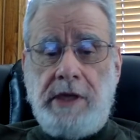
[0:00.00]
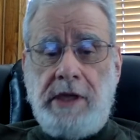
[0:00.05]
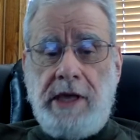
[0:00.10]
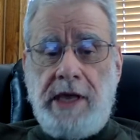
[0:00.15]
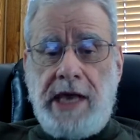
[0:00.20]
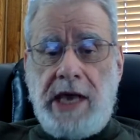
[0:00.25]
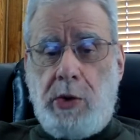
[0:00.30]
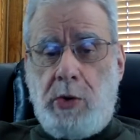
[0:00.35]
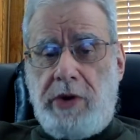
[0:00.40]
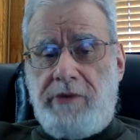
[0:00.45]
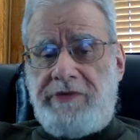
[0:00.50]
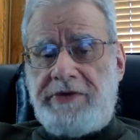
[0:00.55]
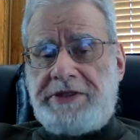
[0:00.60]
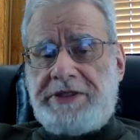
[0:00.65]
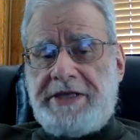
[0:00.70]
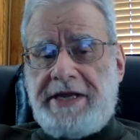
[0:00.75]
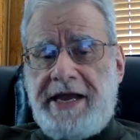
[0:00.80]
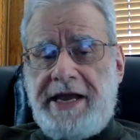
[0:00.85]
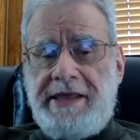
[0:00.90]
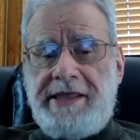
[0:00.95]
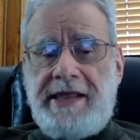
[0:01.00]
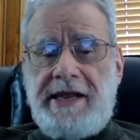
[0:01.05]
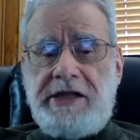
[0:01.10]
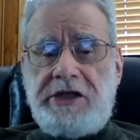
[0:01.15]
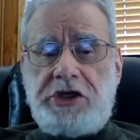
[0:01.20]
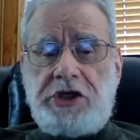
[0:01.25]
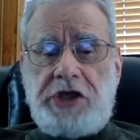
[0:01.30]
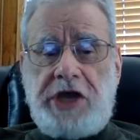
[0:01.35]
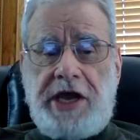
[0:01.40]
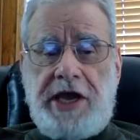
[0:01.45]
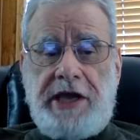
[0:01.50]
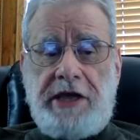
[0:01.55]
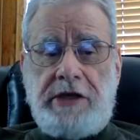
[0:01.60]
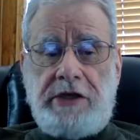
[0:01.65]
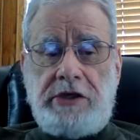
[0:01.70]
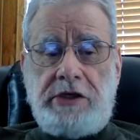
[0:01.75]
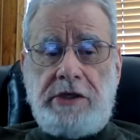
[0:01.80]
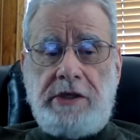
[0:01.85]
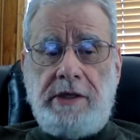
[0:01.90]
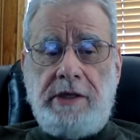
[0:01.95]
However, today that has
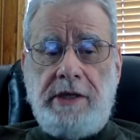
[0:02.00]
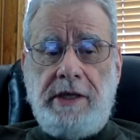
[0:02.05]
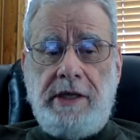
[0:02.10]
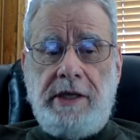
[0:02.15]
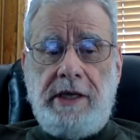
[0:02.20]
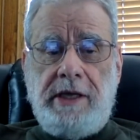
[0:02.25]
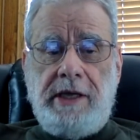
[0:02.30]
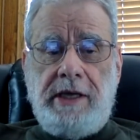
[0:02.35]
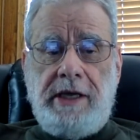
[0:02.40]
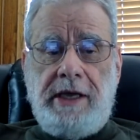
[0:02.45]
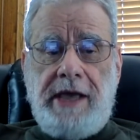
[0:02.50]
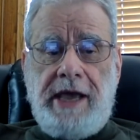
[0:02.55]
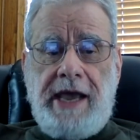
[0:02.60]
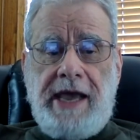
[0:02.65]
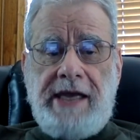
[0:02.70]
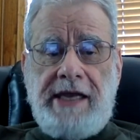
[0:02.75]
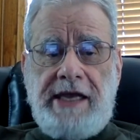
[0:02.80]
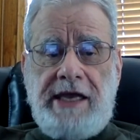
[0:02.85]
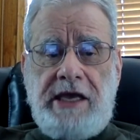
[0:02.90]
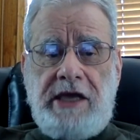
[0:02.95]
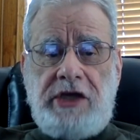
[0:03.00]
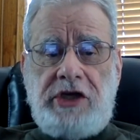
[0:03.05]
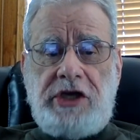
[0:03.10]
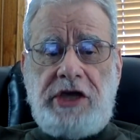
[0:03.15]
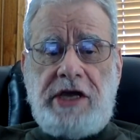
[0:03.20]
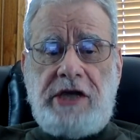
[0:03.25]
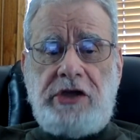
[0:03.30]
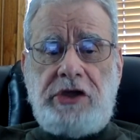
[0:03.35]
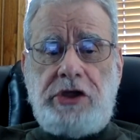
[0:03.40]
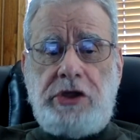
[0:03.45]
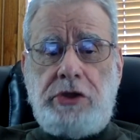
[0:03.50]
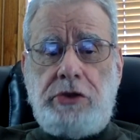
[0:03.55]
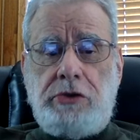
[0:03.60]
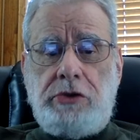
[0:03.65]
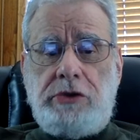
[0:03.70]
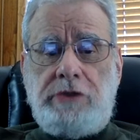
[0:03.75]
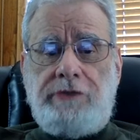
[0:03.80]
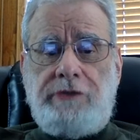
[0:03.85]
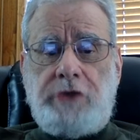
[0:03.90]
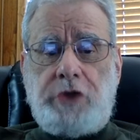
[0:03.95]
changed, and inkjet is
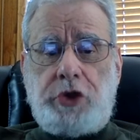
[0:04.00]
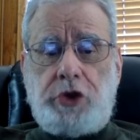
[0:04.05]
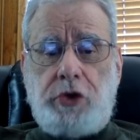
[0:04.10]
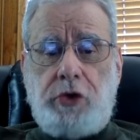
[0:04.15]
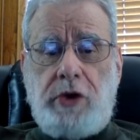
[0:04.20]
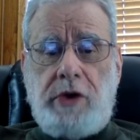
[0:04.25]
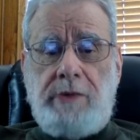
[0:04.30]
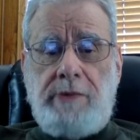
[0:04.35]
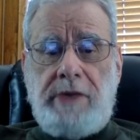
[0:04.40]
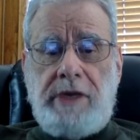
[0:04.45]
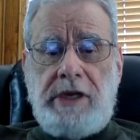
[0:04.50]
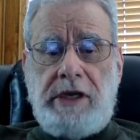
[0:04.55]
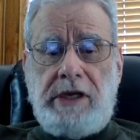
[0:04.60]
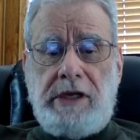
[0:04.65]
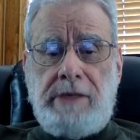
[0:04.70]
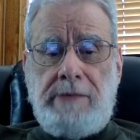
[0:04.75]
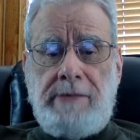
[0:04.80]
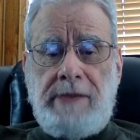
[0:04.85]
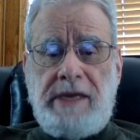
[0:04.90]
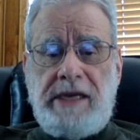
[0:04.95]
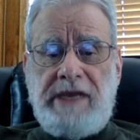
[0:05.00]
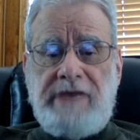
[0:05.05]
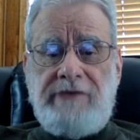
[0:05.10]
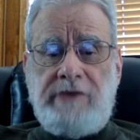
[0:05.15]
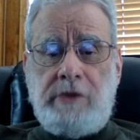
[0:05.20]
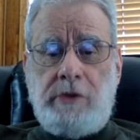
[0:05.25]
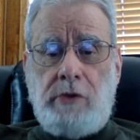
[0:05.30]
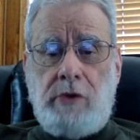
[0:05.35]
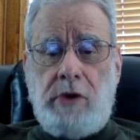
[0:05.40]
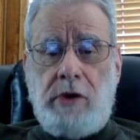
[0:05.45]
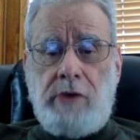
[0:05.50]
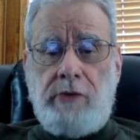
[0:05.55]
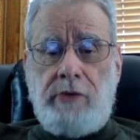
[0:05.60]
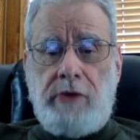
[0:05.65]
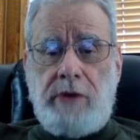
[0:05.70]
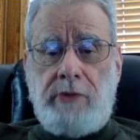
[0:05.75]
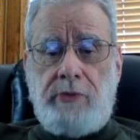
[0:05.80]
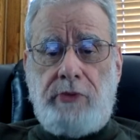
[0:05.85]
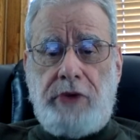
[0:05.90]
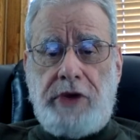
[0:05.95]
used for short, medium, and even
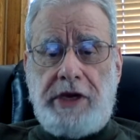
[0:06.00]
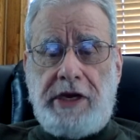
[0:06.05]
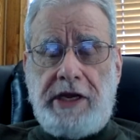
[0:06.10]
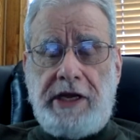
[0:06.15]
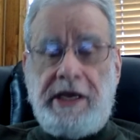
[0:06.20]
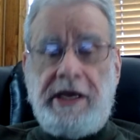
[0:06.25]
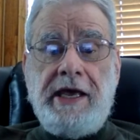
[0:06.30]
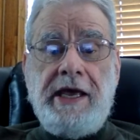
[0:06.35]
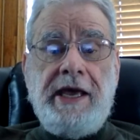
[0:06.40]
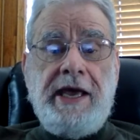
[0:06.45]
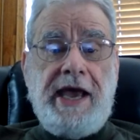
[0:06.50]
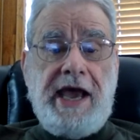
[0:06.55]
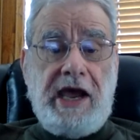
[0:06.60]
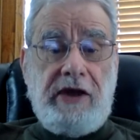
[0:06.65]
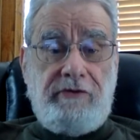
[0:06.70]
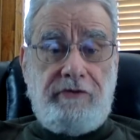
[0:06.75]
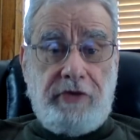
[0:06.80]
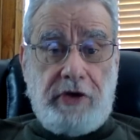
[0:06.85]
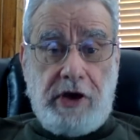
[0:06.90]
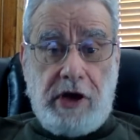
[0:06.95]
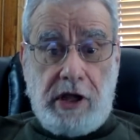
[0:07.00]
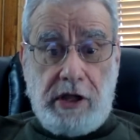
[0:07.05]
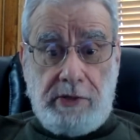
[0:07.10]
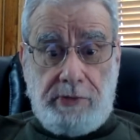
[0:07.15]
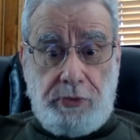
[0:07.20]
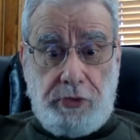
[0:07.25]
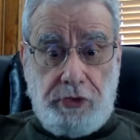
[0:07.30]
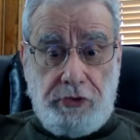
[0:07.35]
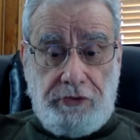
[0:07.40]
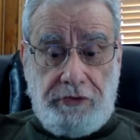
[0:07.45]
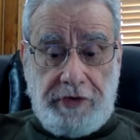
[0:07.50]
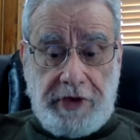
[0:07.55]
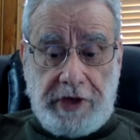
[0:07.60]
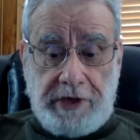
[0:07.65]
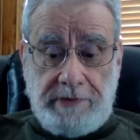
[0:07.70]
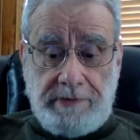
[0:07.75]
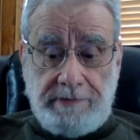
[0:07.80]
long-run printing and for color proofing.